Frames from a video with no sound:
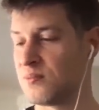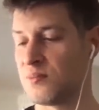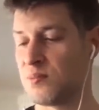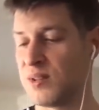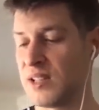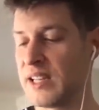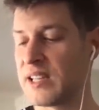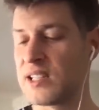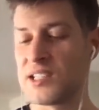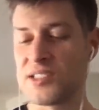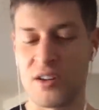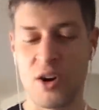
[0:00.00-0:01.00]

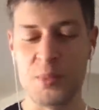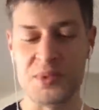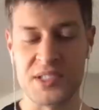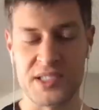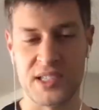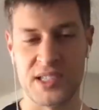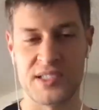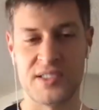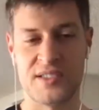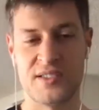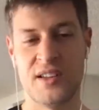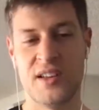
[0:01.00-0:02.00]
bleakness and
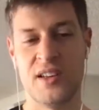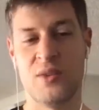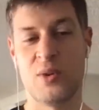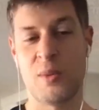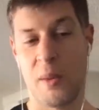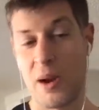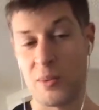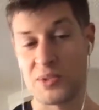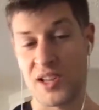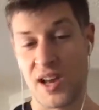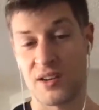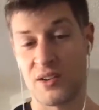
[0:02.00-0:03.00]
hopelessness when my mom was
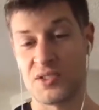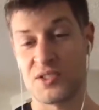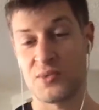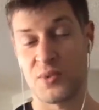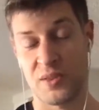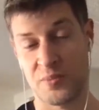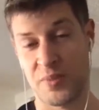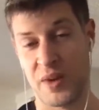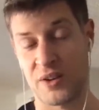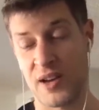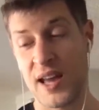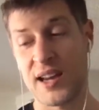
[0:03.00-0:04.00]
diagnosed with
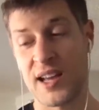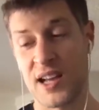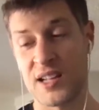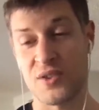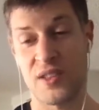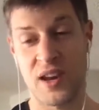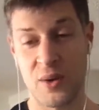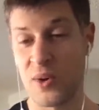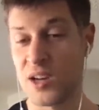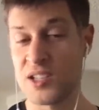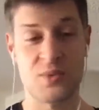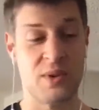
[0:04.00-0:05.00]
pancreatic cancer that I
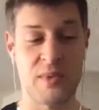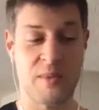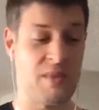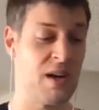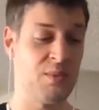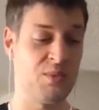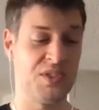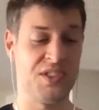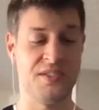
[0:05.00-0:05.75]
was when my mom was